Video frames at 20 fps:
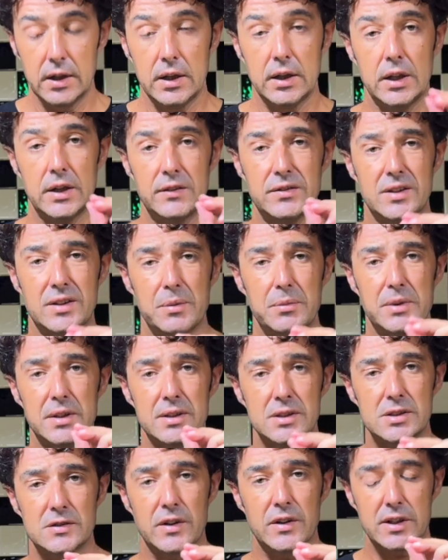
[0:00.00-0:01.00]
If the meat
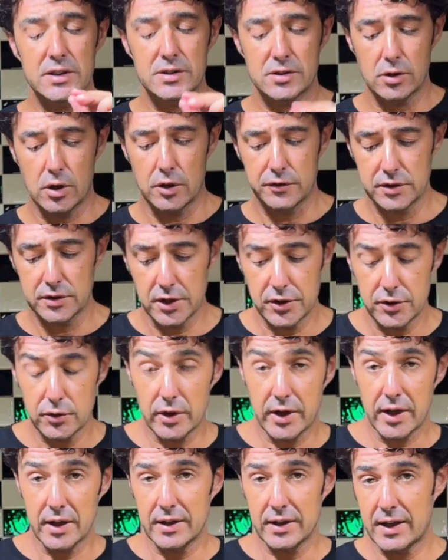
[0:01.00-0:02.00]
is very soft that you
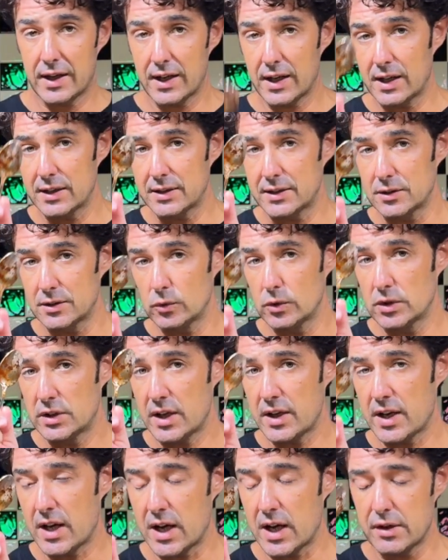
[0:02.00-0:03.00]
can cut it with a
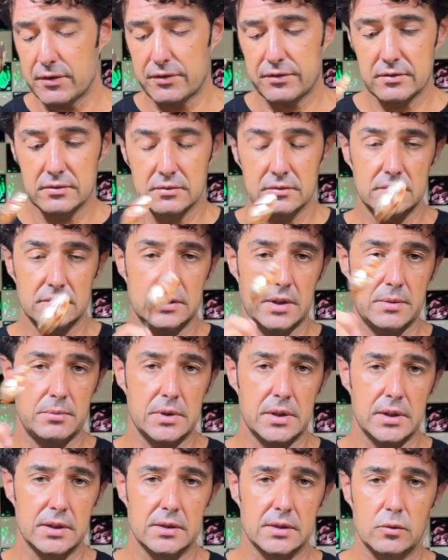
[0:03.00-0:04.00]
knife, the
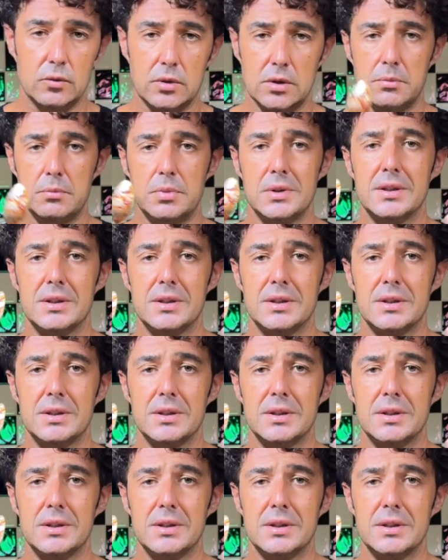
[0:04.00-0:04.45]
meat will be